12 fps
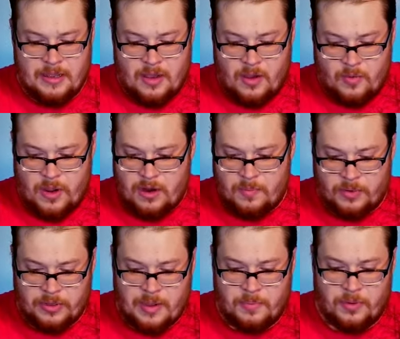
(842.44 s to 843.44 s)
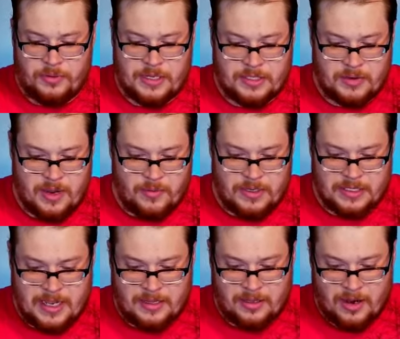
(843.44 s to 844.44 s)
Oh, we already pulled out both. That's right. We
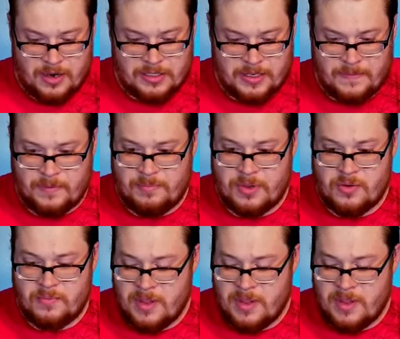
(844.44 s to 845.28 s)
just got the cards left. Boom.